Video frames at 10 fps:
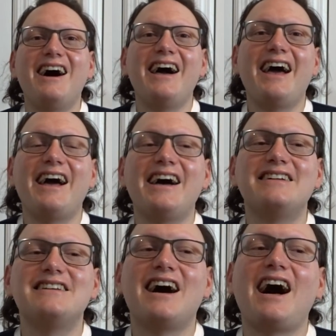
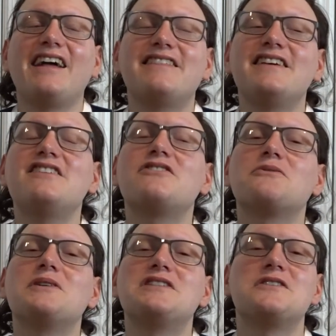And I think the
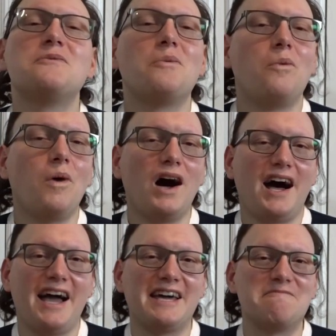reason
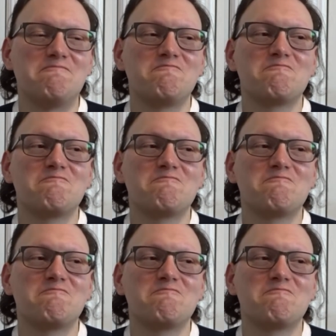why